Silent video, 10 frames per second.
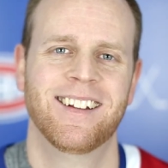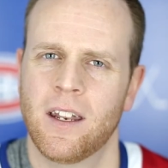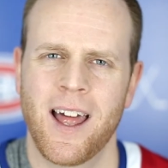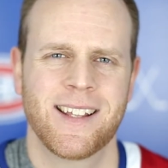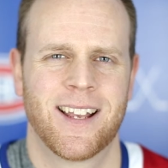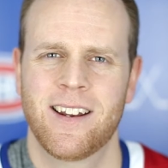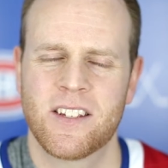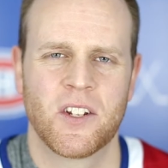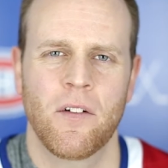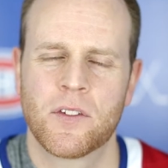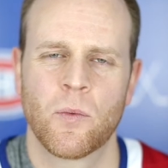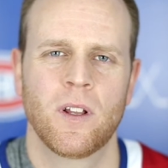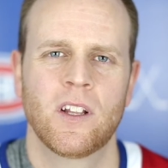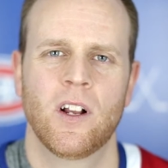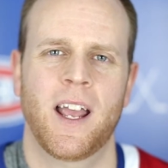Not a ton of stuff to
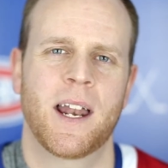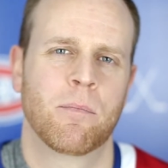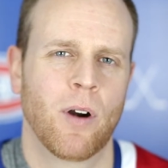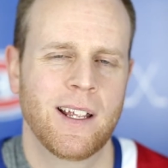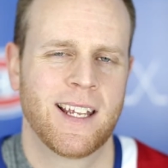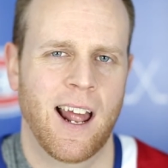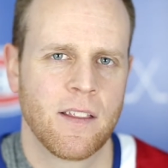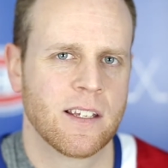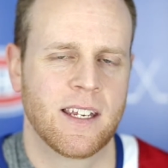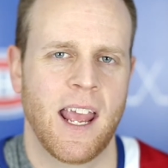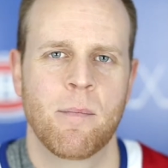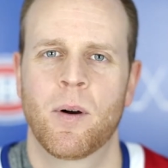really look at and break down in this game,